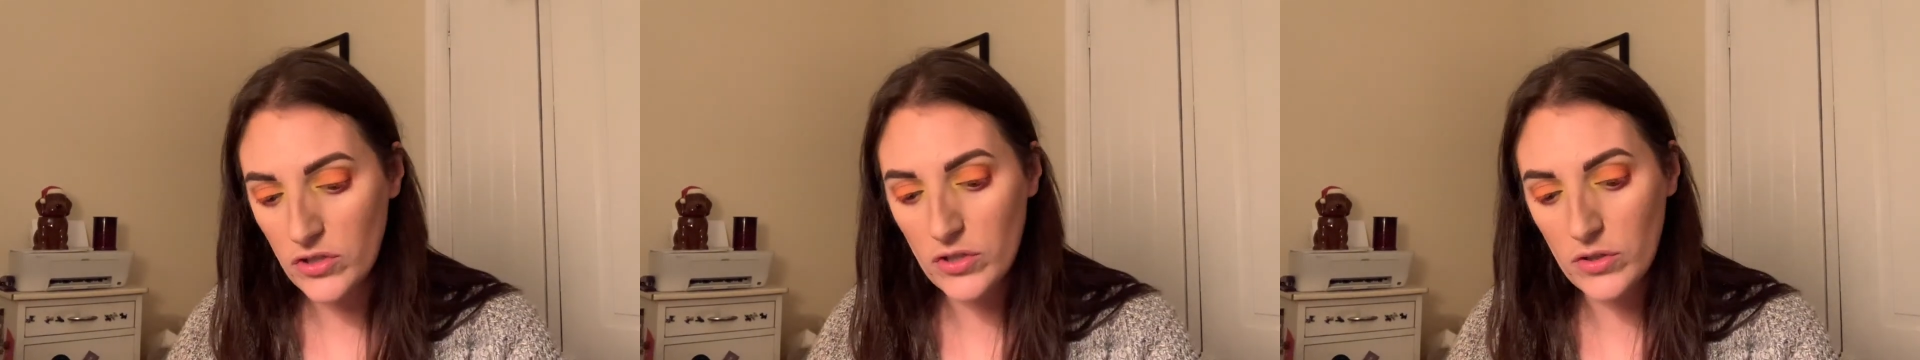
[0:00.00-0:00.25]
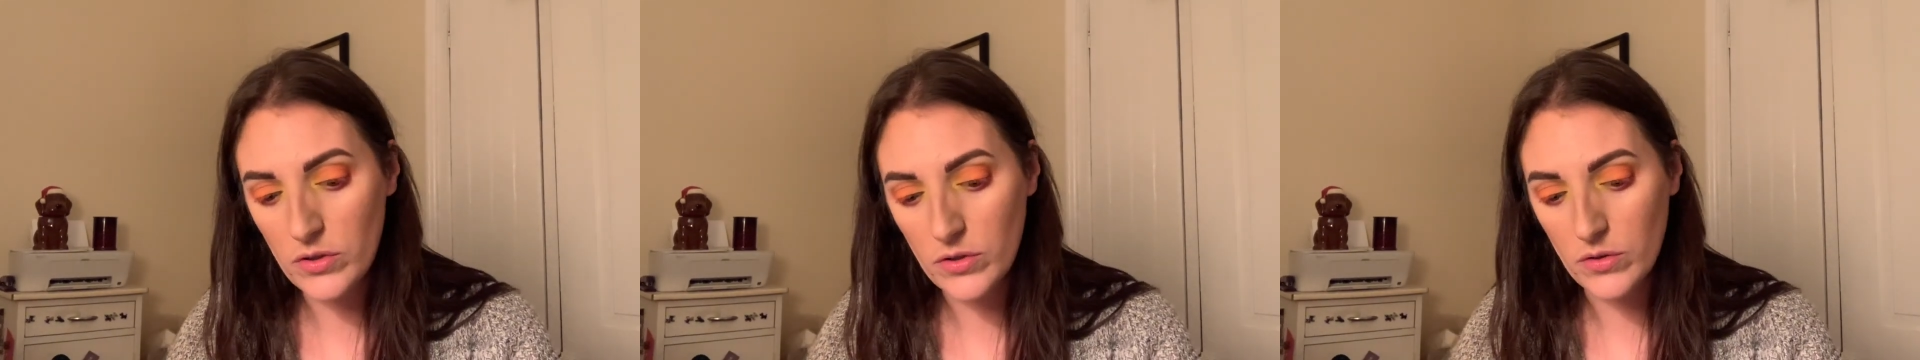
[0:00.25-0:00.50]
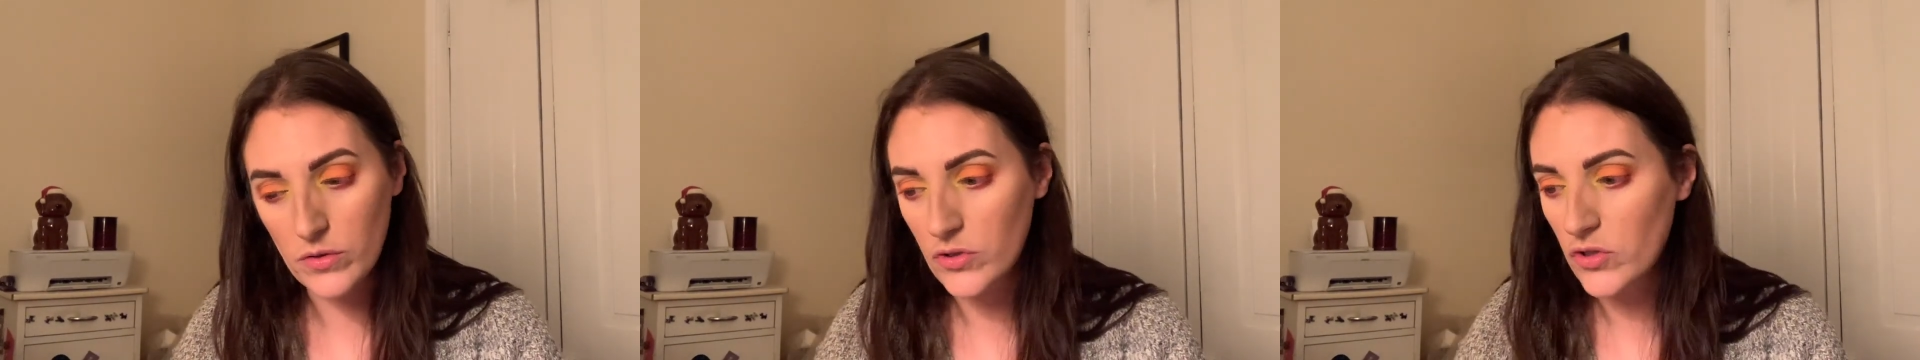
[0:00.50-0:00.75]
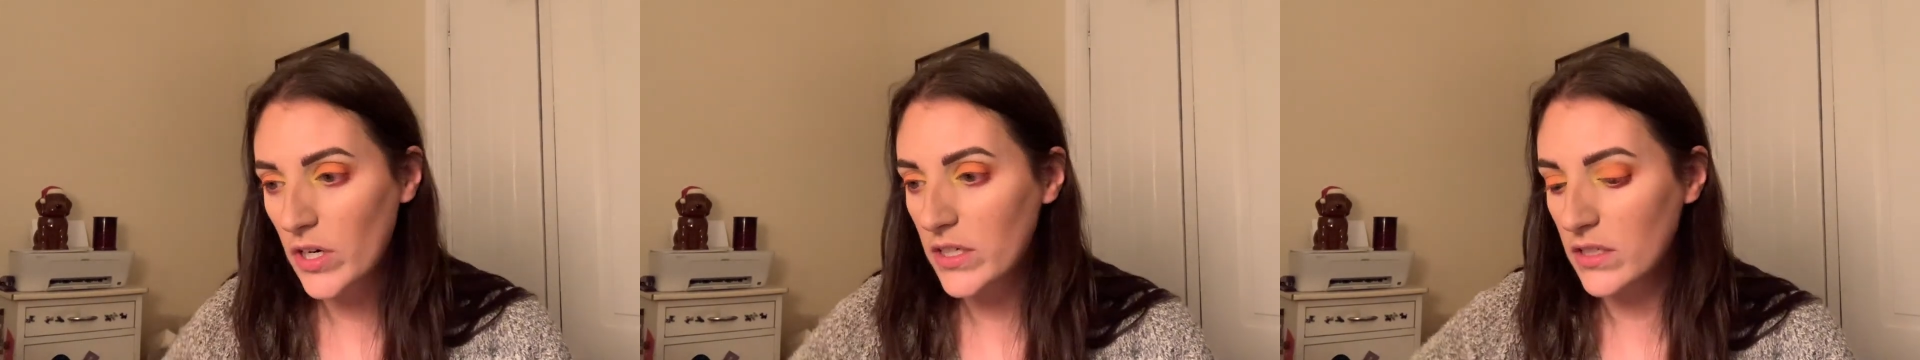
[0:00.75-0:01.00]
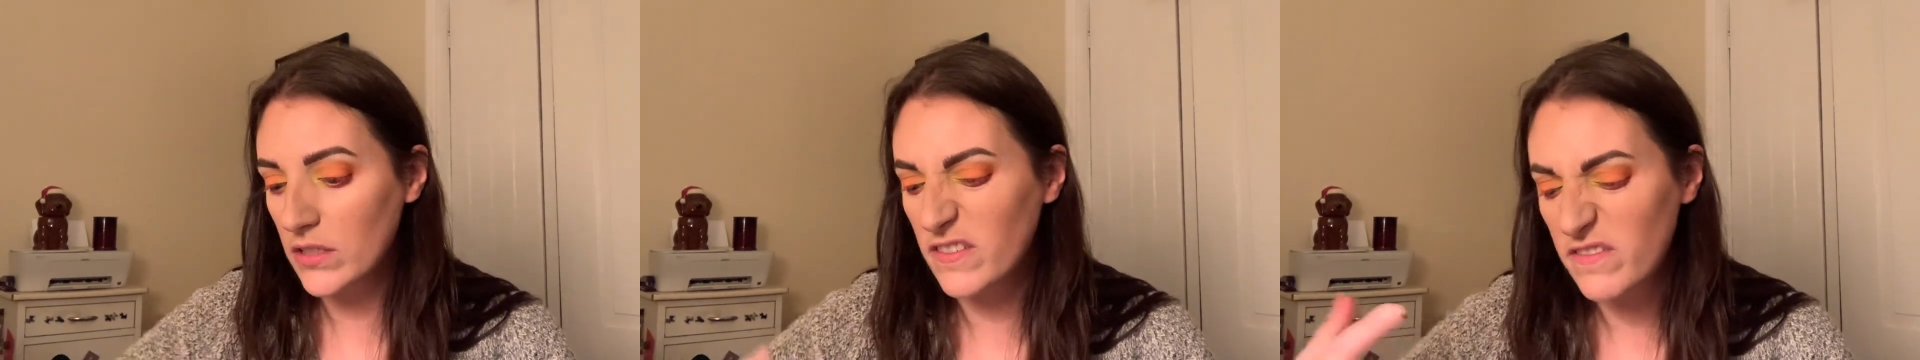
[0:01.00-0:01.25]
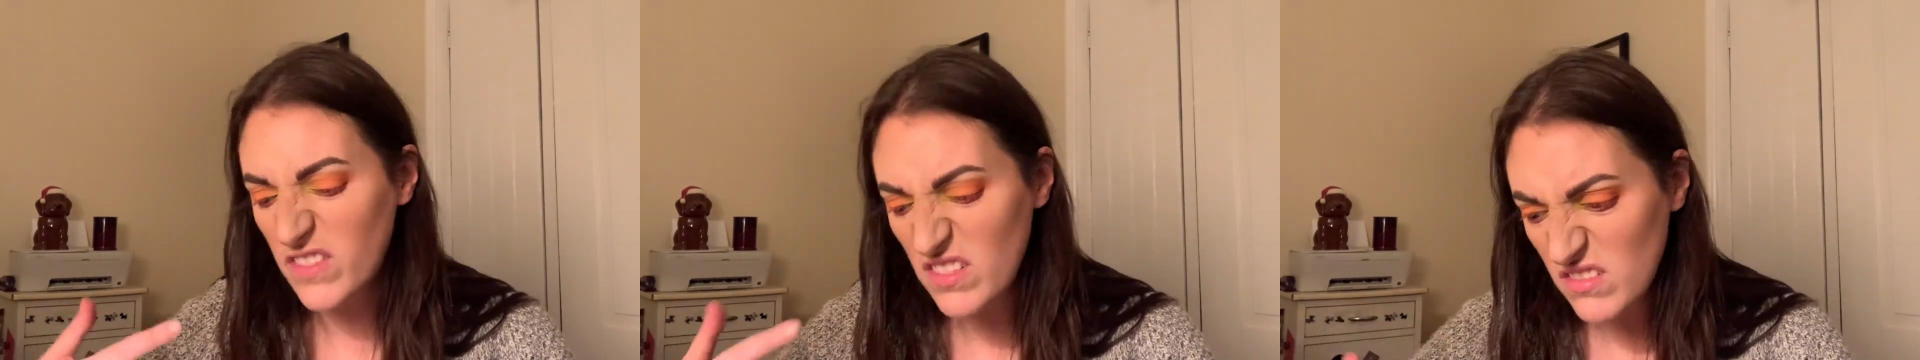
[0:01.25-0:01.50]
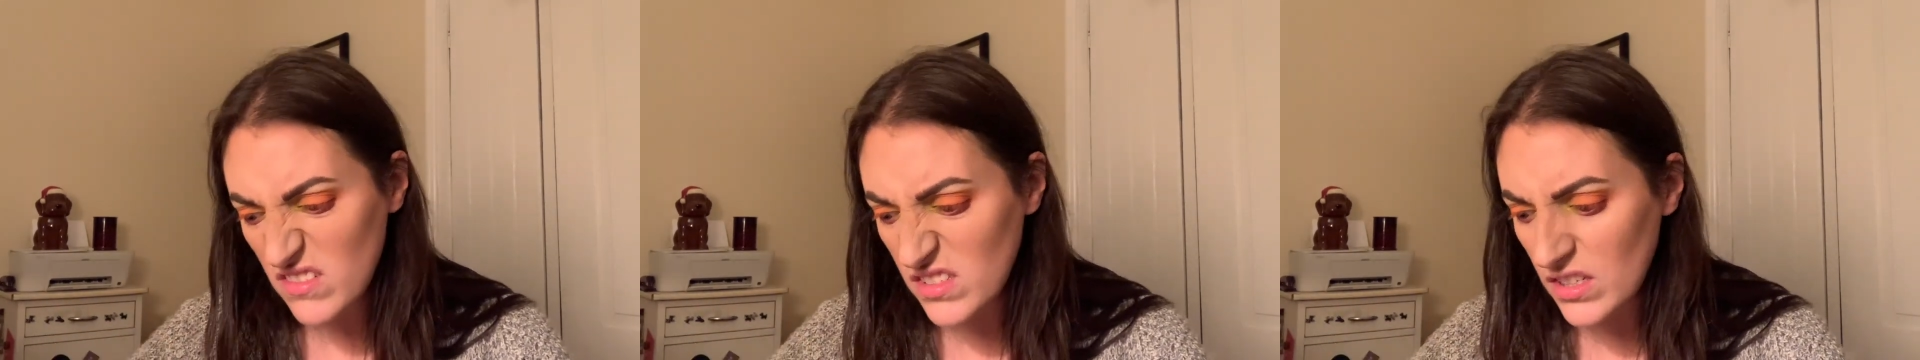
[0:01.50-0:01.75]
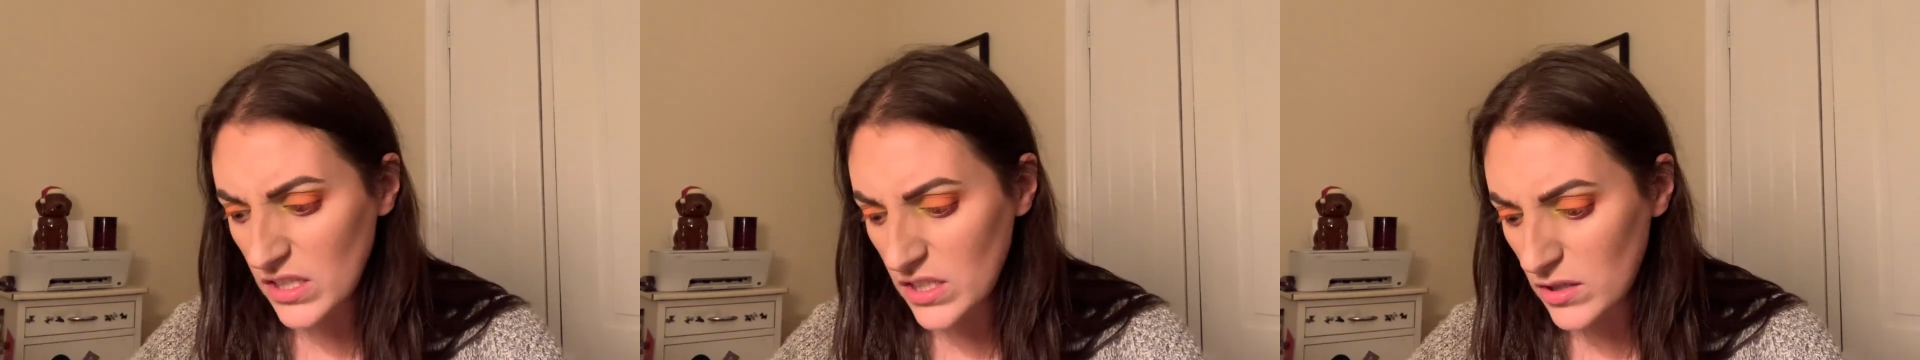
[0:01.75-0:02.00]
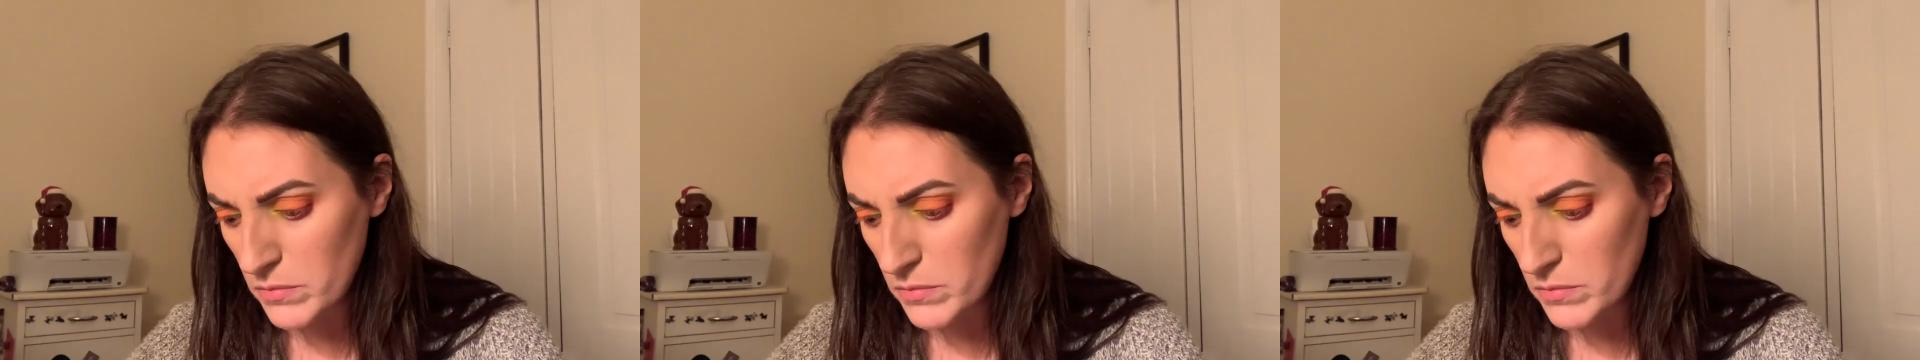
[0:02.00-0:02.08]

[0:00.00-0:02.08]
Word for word: to try to diffuse a little